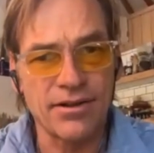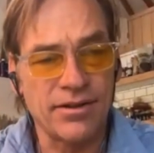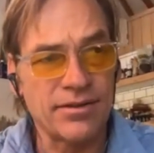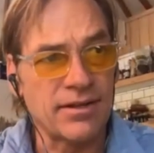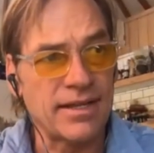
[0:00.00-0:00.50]

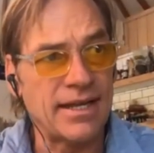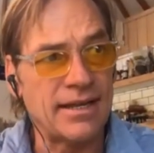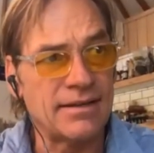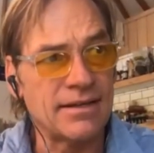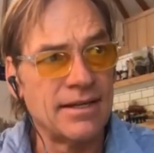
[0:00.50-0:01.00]
on the
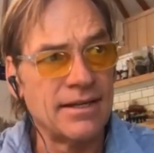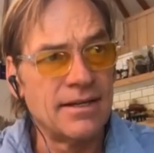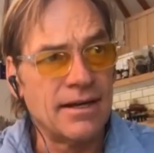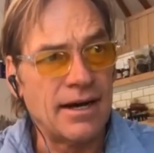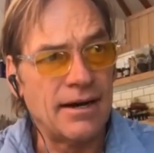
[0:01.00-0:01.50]
land.
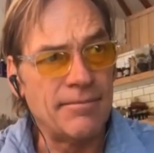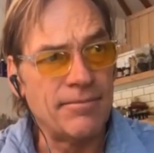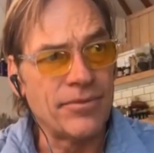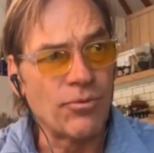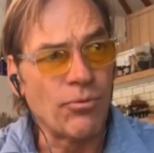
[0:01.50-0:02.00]

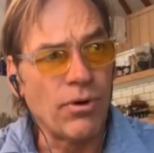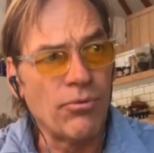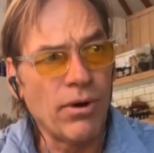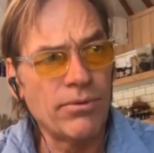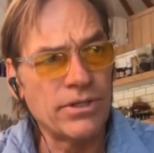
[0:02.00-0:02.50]

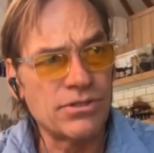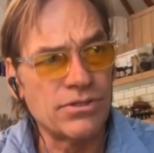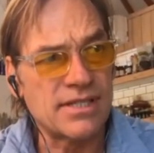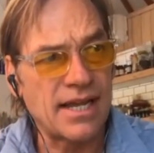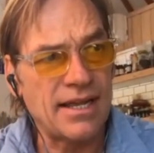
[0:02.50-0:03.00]
What would you
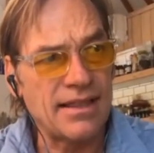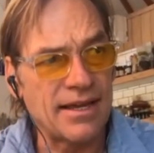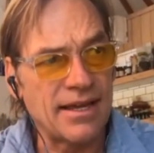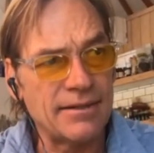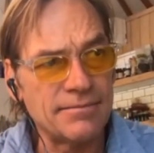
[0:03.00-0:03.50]
say
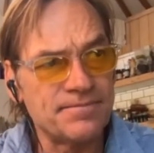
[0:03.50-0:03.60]
then